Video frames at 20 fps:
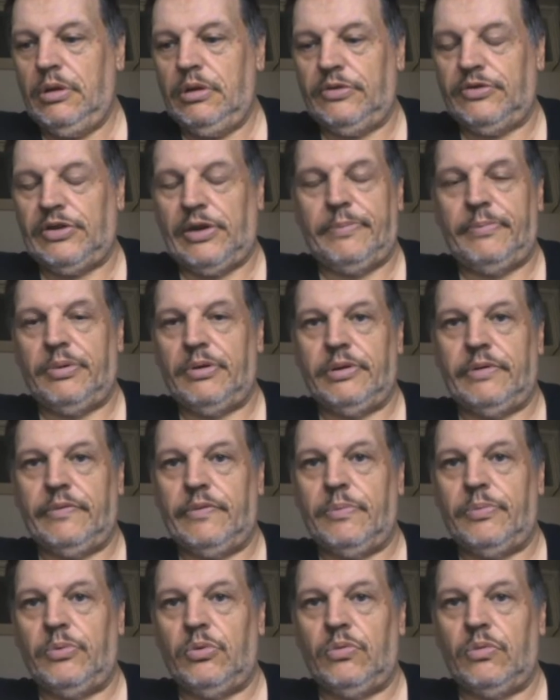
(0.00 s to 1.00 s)
it's
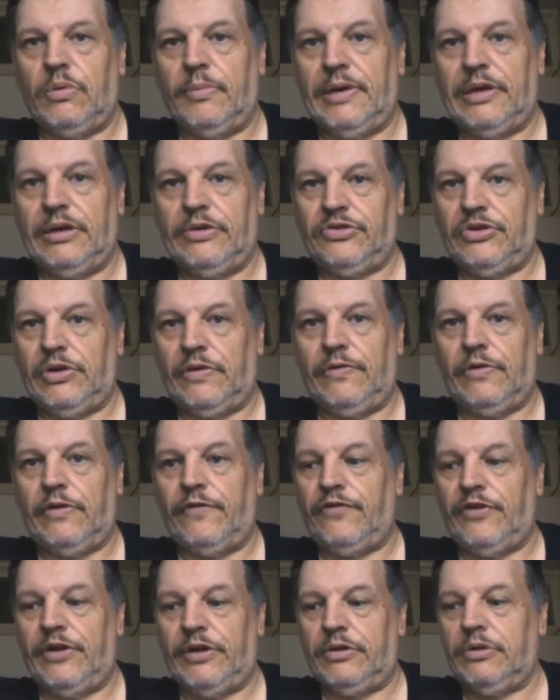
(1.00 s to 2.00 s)
unbelievable the amount of stuff I
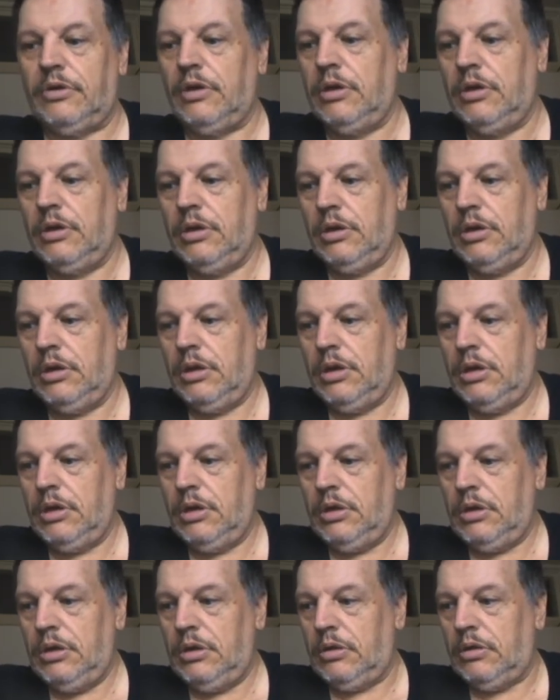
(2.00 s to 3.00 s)
found.
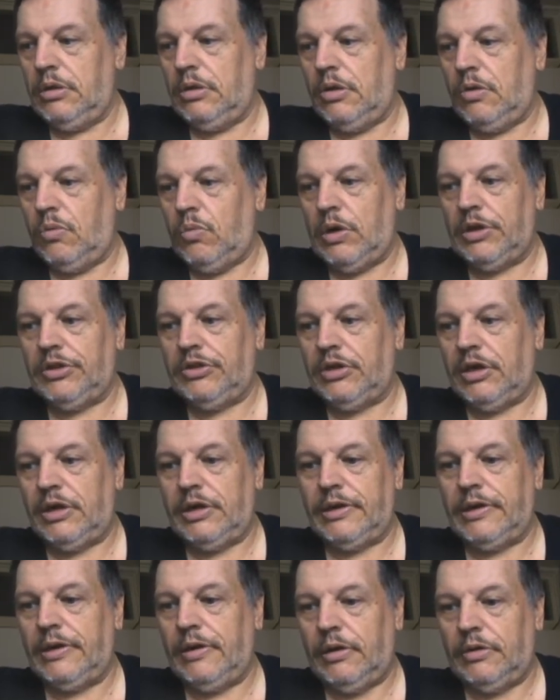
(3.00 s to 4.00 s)
One
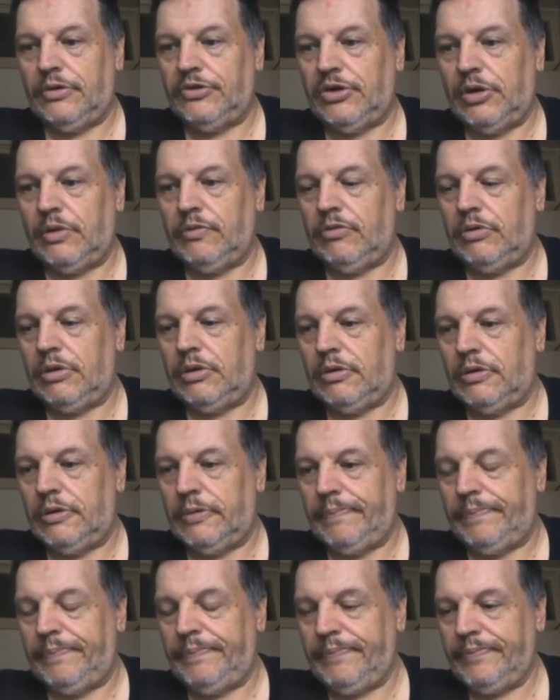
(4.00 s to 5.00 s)
day I was over
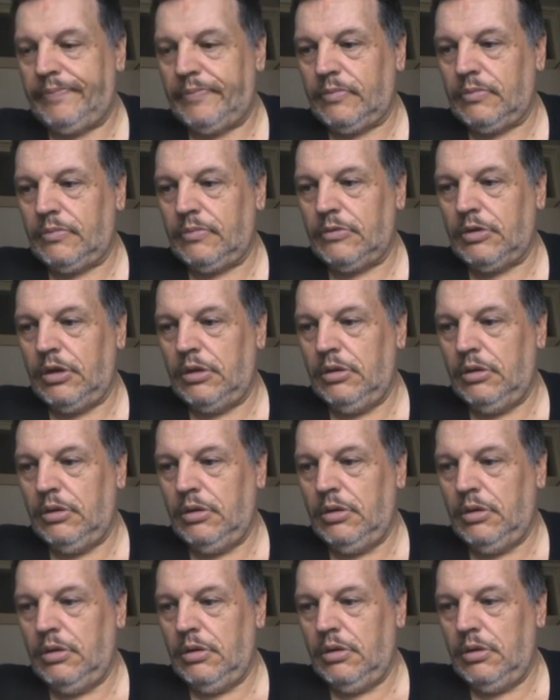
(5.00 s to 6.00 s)
at
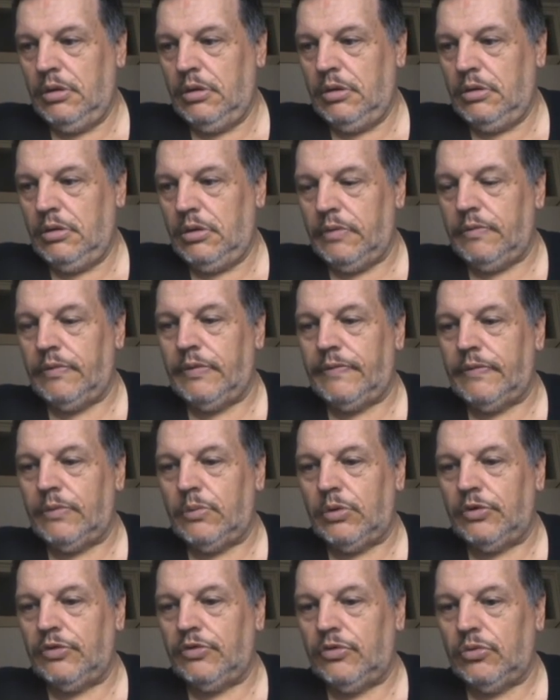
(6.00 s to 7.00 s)
the River
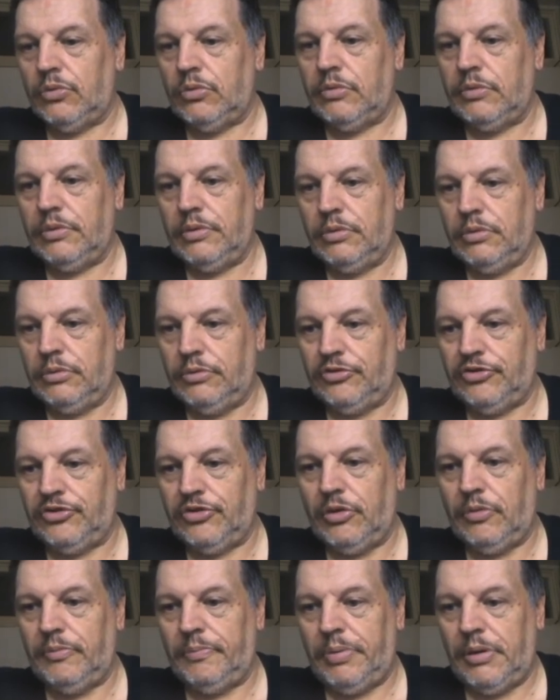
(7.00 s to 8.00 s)
Wandle on a
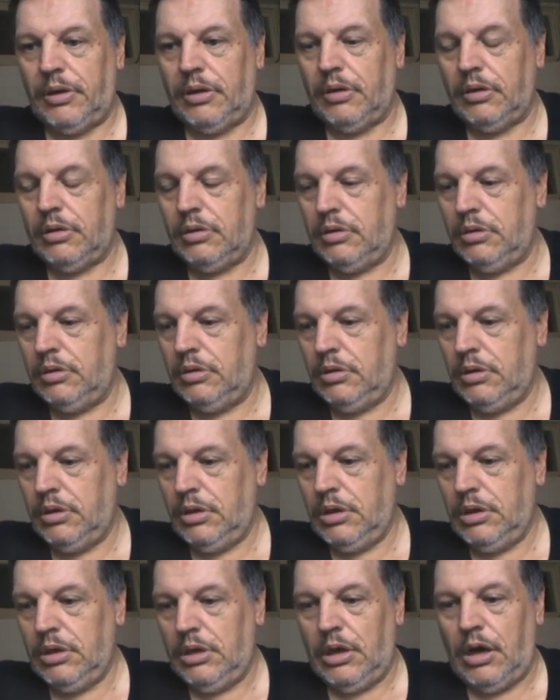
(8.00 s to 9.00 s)
certain part,
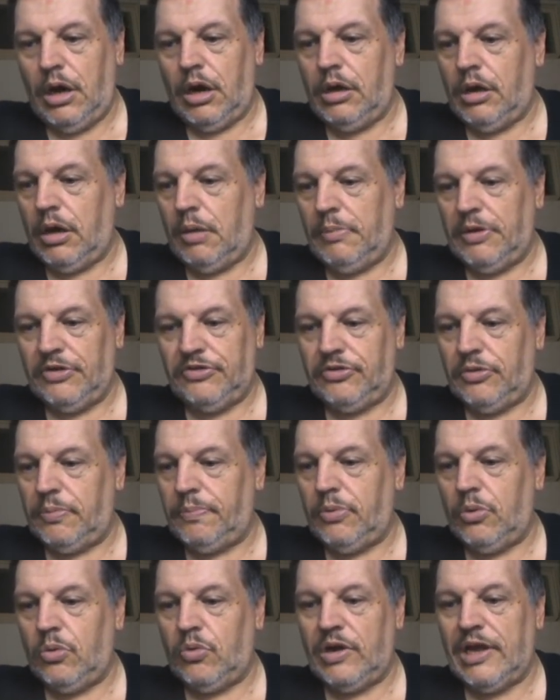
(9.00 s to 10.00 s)
and I must have
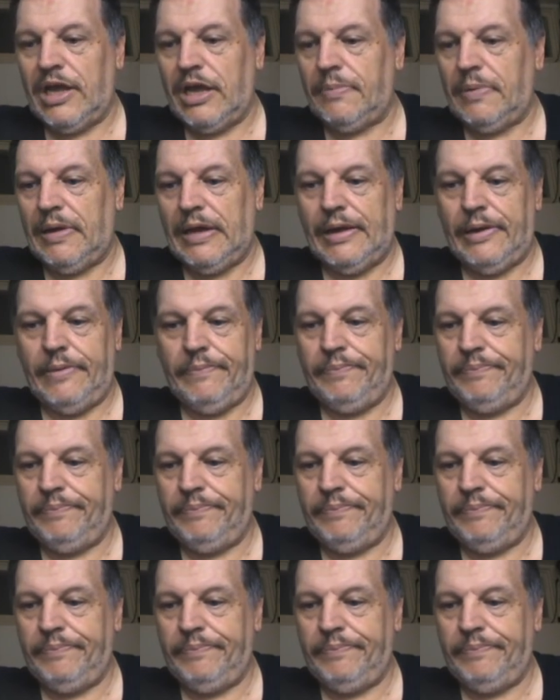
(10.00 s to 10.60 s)
pulled out about